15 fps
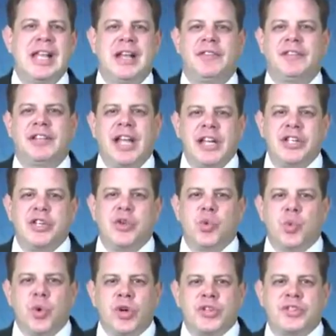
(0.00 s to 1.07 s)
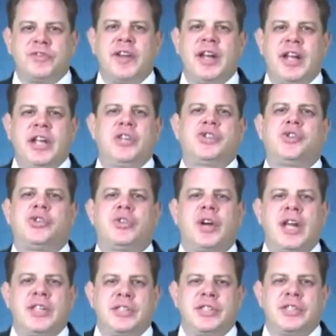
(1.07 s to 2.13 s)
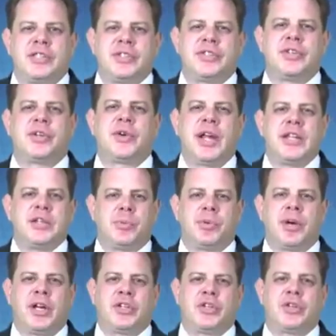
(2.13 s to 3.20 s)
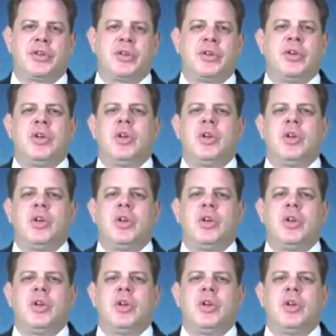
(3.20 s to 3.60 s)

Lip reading: have led to the worst financial crisis since the Great Depression,